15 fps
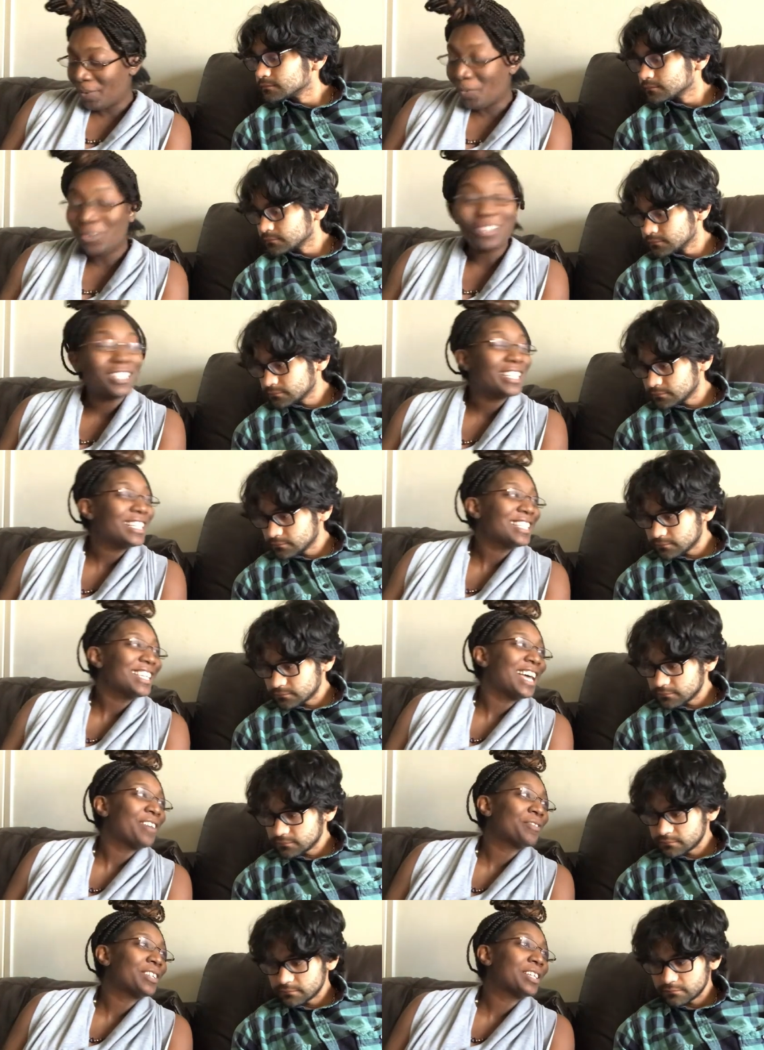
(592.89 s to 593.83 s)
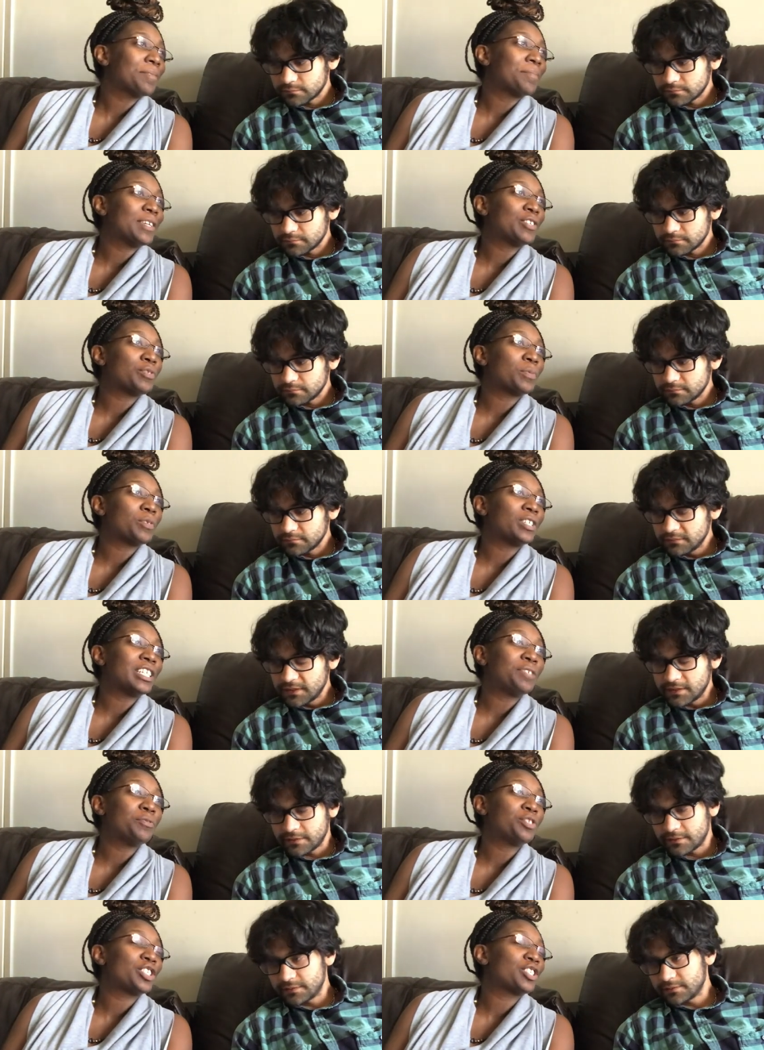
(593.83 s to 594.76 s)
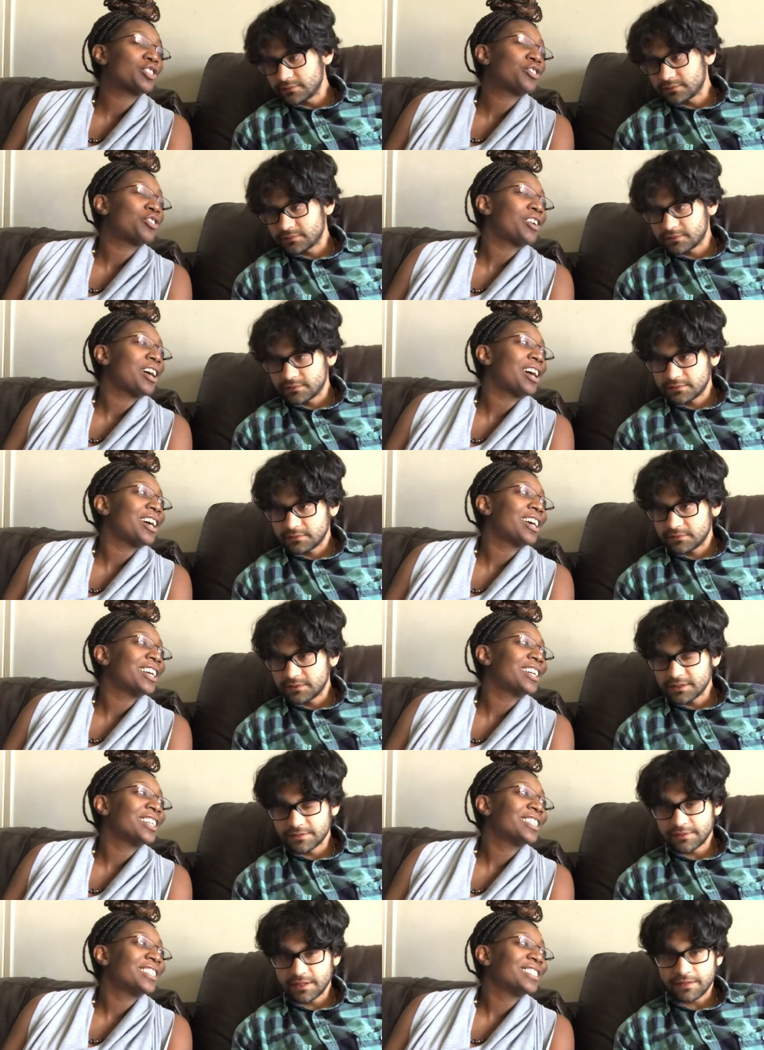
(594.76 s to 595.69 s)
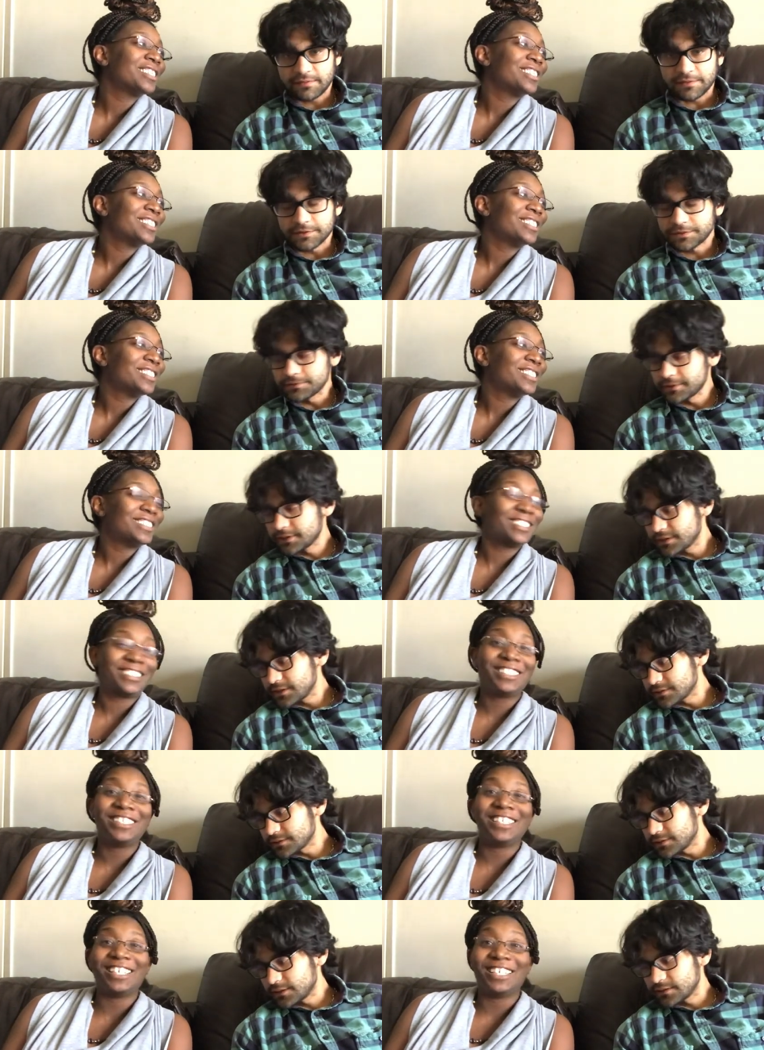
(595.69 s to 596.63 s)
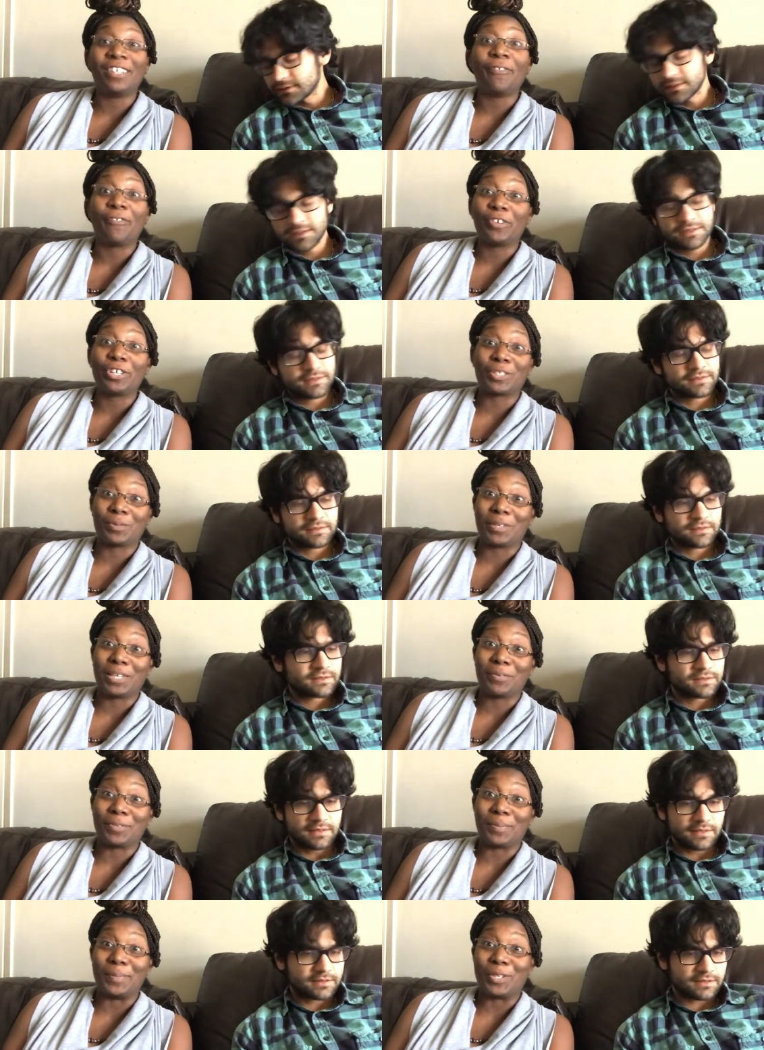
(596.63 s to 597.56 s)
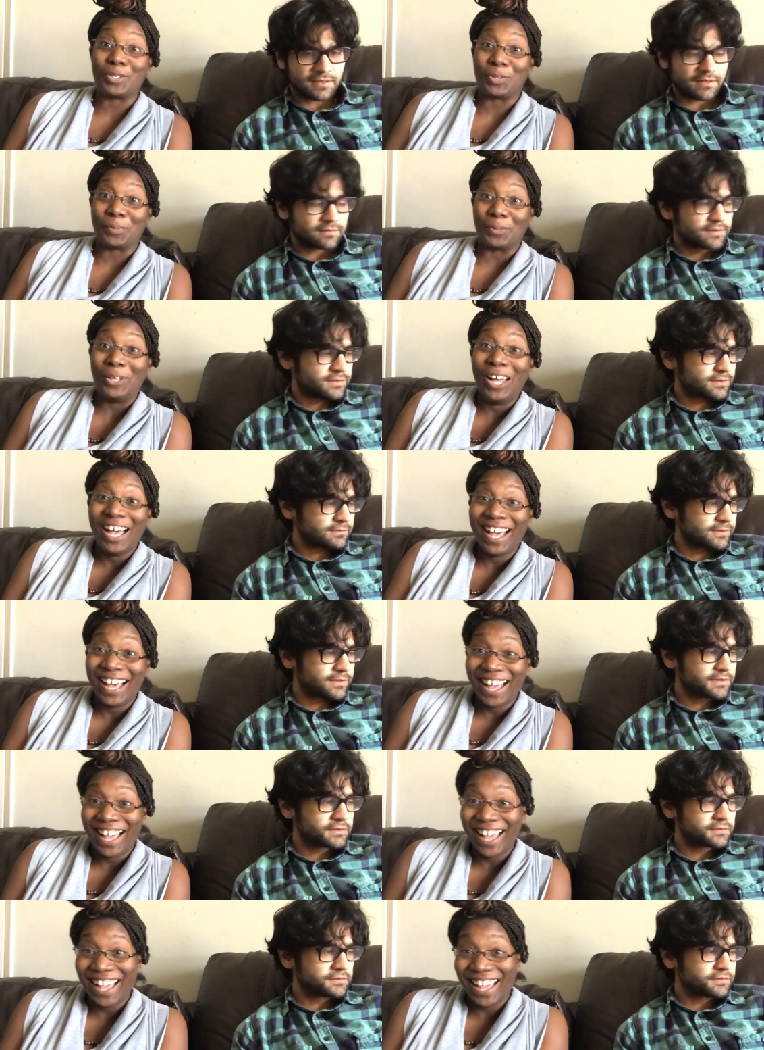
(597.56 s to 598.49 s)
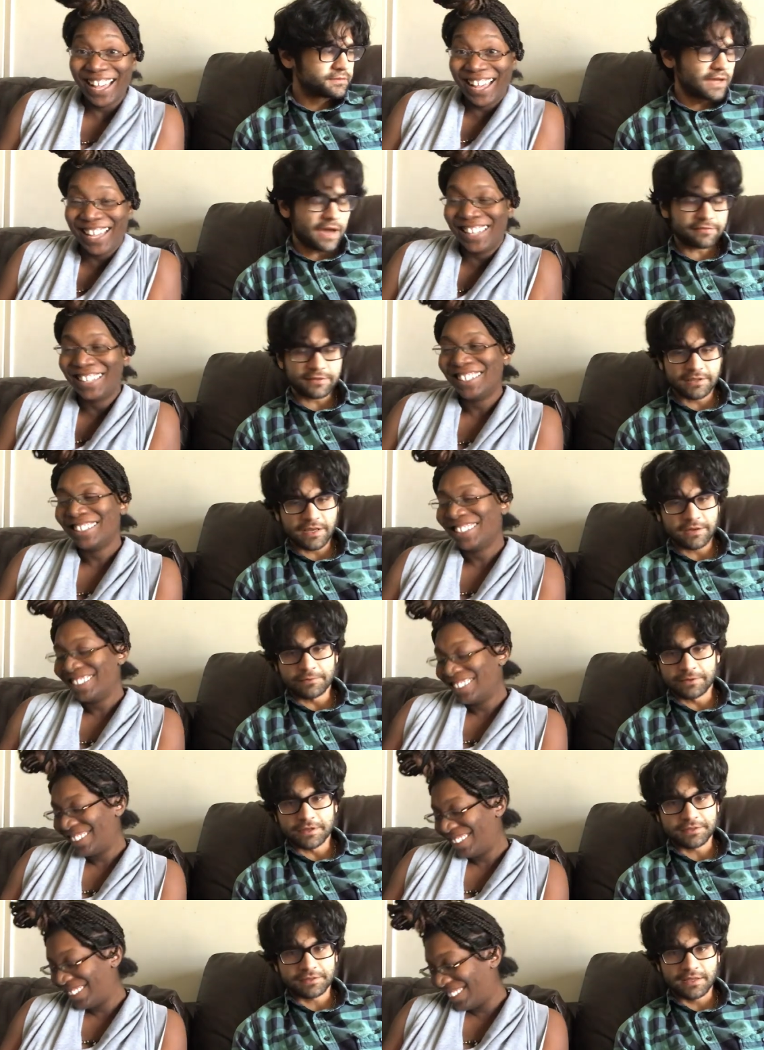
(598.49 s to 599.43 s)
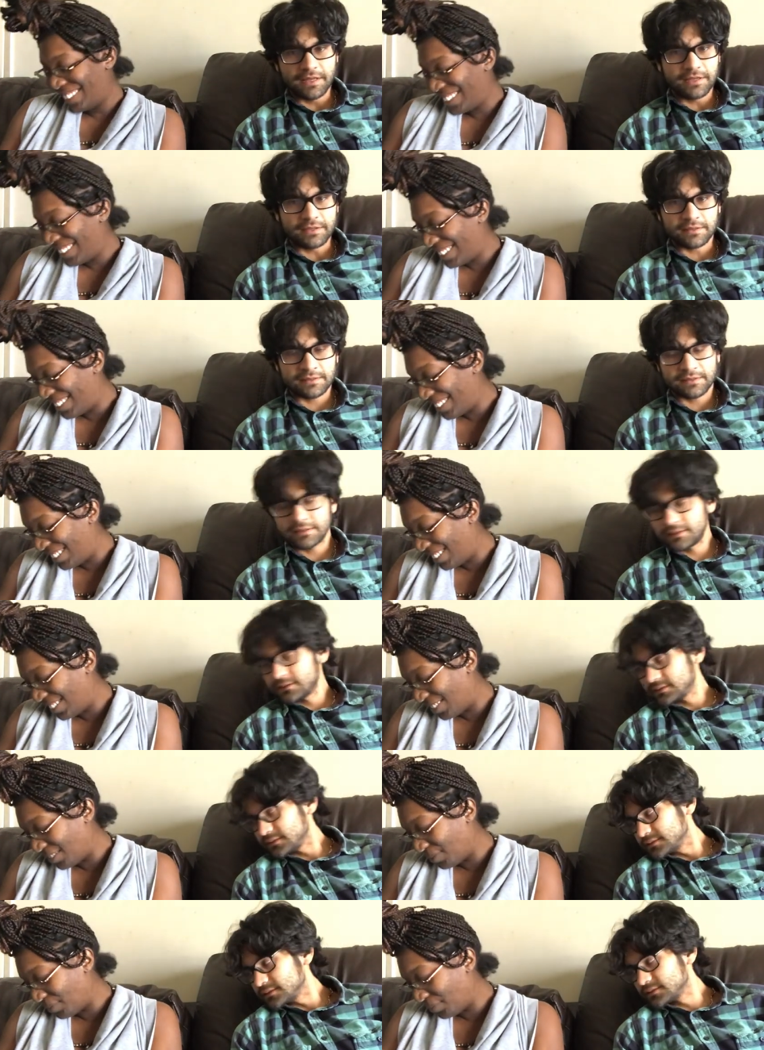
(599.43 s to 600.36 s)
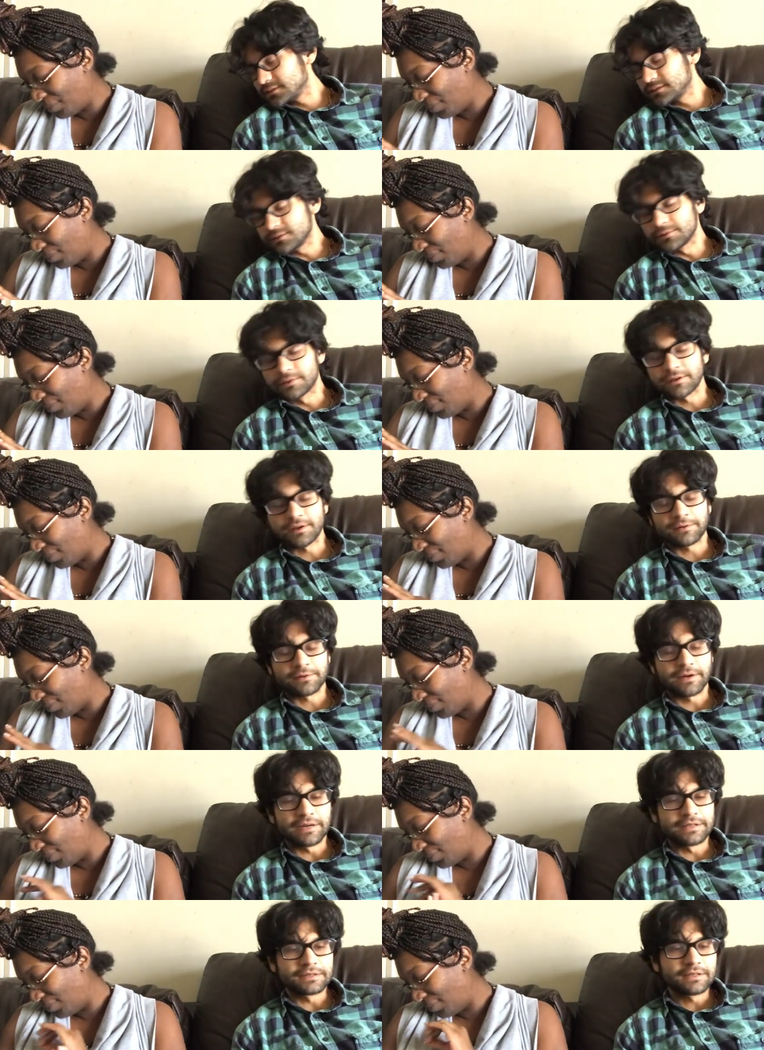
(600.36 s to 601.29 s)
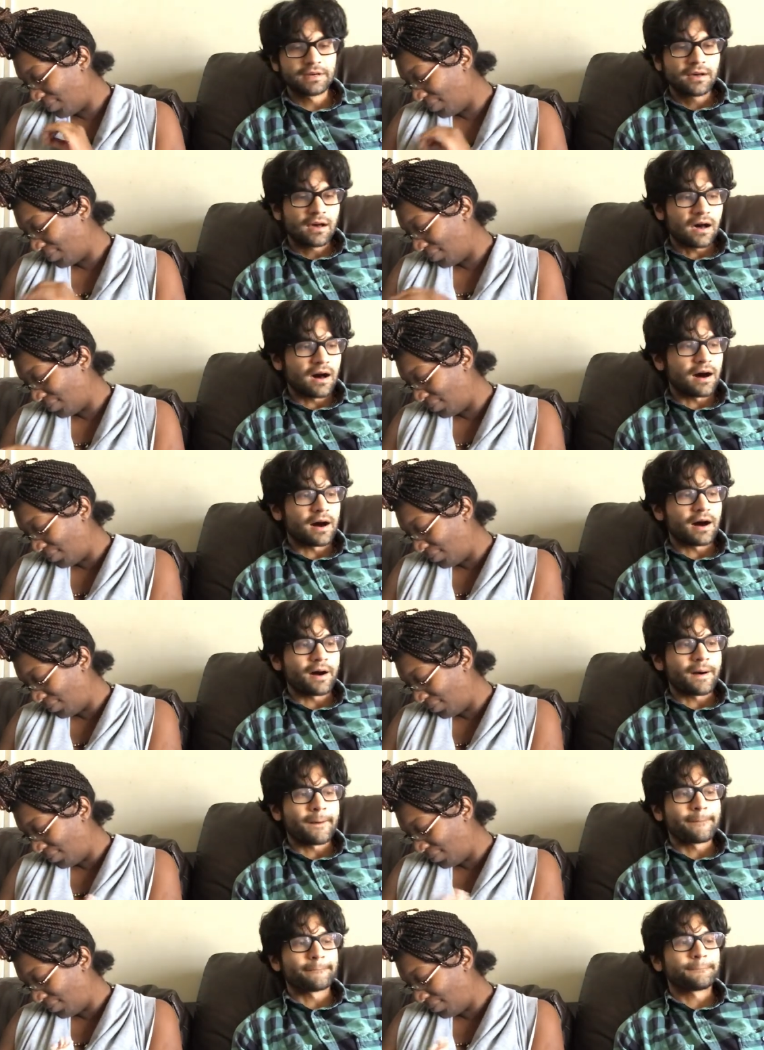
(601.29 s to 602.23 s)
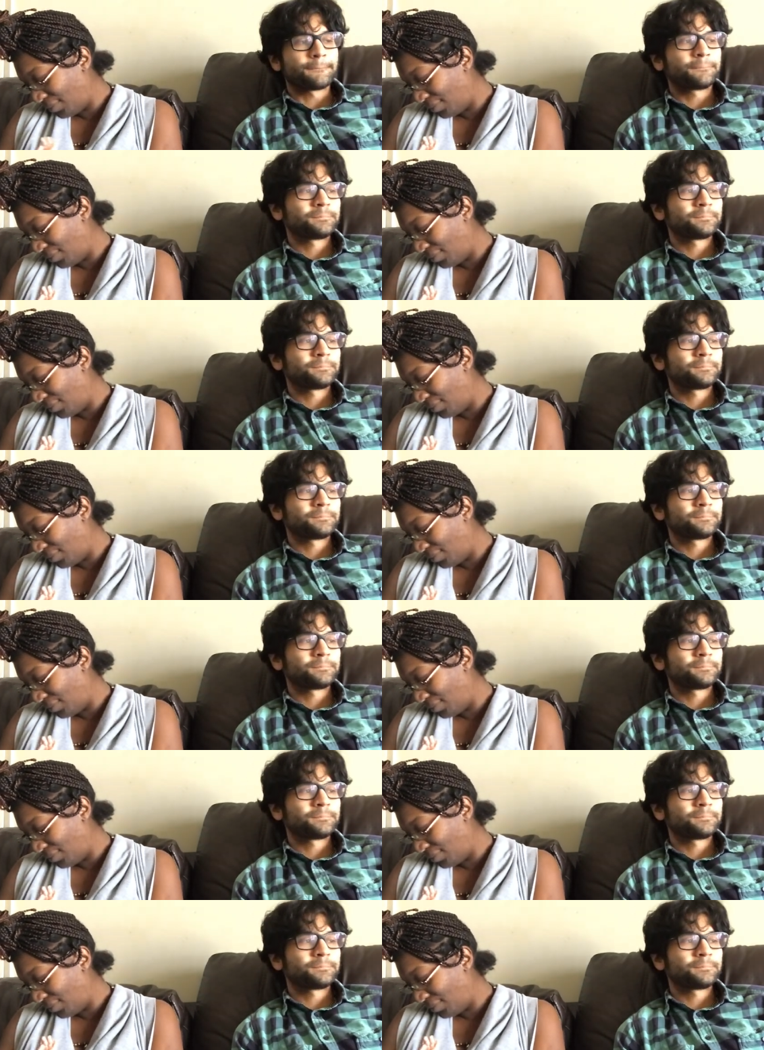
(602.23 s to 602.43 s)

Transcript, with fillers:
Speaker 1: well he's not really miserable he yeah. would just cry just for that first week yeah all. the first week he was miserable that
Speaker 2: after that week like he's doing all right um